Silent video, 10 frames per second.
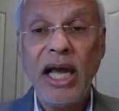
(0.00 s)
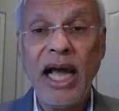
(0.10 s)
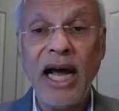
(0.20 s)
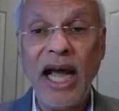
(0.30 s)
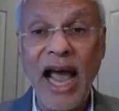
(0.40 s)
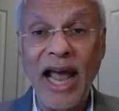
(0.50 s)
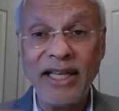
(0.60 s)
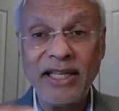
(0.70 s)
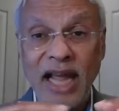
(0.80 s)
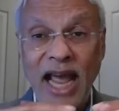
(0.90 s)

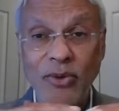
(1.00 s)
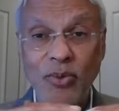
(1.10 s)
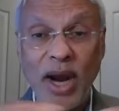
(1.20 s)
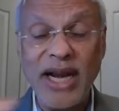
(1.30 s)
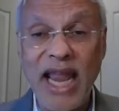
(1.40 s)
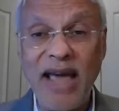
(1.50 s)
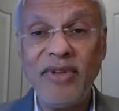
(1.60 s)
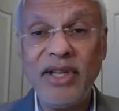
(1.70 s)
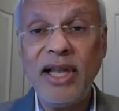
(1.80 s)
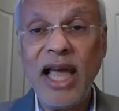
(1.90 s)
at one
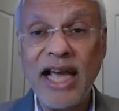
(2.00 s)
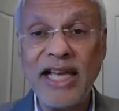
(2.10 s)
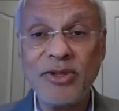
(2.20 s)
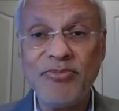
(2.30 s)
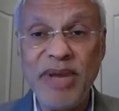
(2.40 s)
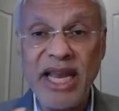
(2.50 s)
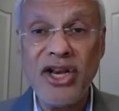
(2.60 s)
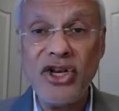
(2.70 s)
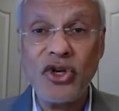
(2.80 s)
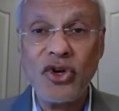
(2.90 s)
level has
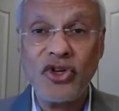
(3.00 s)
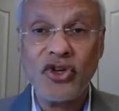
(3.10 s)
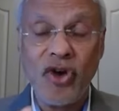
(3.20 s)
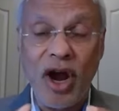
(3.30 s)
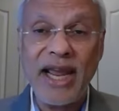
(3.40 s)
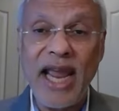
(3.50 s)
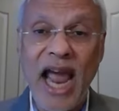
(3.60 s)
been to try